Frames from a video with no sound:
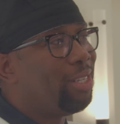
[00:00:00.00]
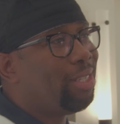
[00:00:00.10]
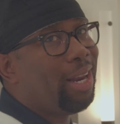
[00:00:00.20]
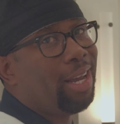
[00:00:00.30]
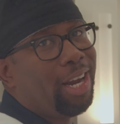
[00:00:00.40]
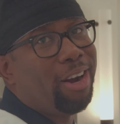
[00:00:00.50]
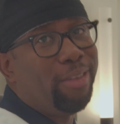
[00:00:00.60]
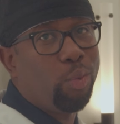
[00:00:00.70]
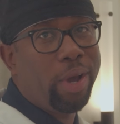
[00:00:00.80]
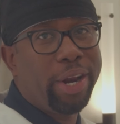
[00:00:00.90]
sitting here
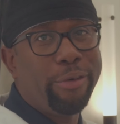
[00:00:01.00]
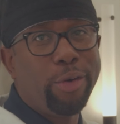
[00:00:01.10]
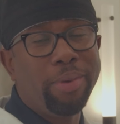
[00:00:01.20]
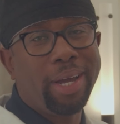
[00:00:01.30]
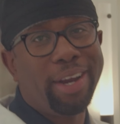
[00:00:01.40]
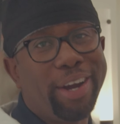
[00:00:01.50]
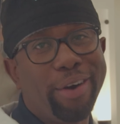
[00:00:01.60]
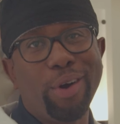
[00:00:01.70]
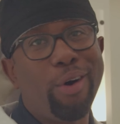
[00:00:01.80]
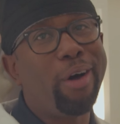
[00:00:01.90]
in the waiting room can
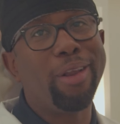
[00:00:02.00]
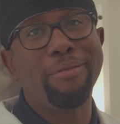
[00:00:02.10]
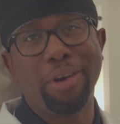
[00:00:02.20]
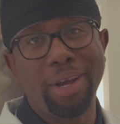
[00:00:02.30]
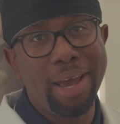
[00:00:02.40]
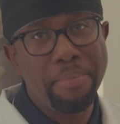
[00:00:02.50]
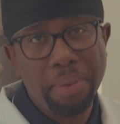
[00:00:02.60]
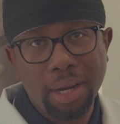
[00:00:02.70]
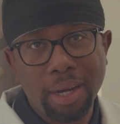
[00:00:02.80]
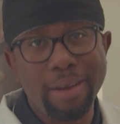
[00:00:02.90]
hear all of your
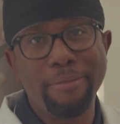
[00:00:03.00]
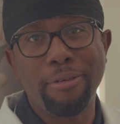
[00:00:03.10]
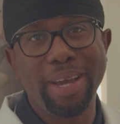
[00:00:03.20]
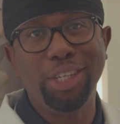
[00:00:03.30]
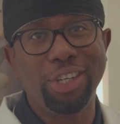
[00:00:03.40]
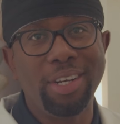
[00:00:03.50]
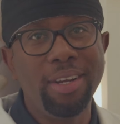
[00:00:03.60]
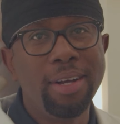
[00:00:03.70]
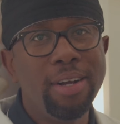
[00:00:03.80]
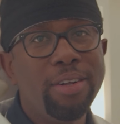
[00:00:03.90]
HIPAA information.
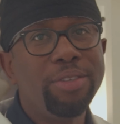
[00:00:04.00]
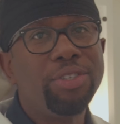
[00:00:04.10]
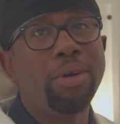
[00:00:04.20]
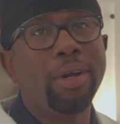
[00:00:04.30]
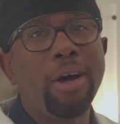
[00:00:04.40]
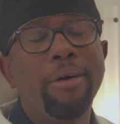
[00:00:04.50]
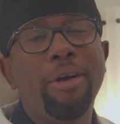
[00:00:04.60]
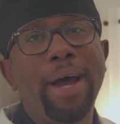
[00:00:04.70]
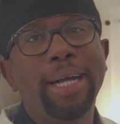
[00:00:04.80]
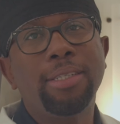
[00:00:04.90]
So to
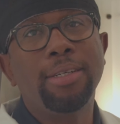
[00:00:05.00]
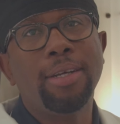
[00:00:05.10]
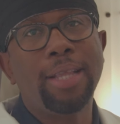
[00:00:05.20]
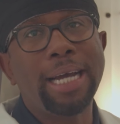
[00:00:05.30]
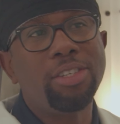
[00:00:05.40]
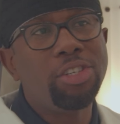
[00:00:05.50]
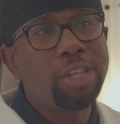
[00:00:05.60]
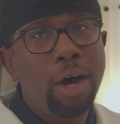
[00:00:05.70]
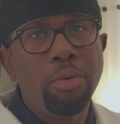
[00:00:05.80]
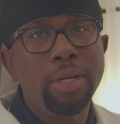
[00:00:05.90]
counteract that
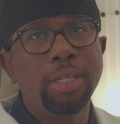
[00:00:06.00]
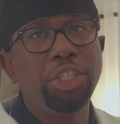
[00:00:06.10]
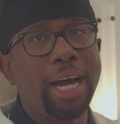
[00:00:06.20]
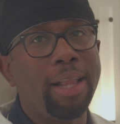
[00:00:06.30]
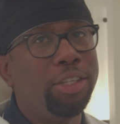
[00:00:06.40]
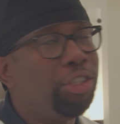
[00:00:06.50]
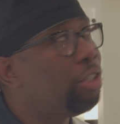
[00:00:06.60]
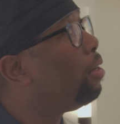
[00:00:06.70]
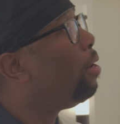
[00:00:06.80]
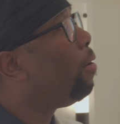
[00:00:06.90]
sound
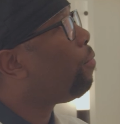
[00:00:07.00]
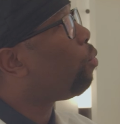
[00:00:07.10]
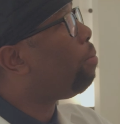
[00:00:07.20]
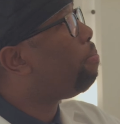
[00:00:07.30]
challenge, we